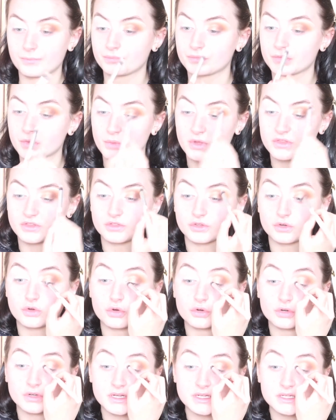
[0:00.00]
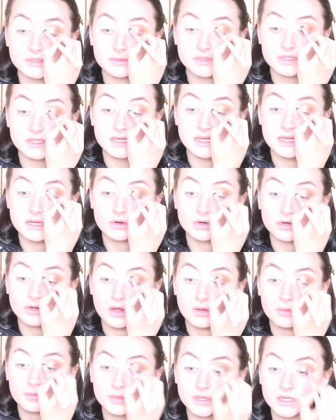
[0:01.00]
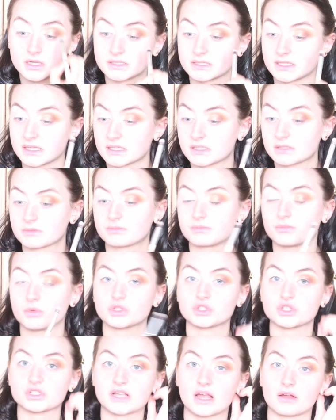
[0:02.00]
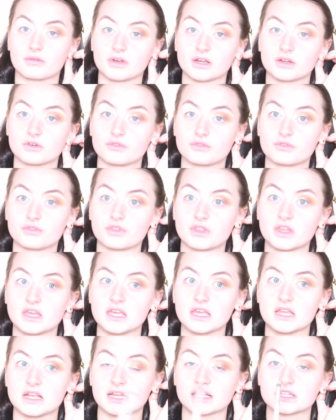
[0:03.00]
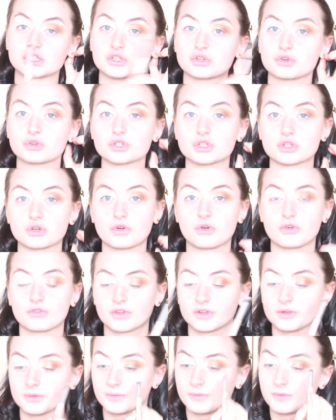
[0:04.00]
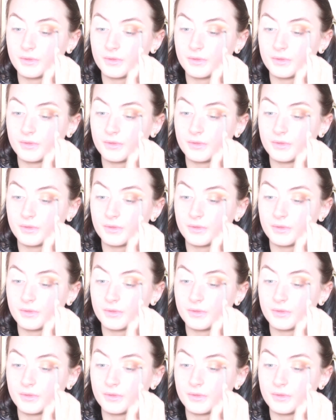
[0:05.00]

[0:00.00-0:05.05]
whether the cut crease was neat or not, because this will just get rid of the like structure of it.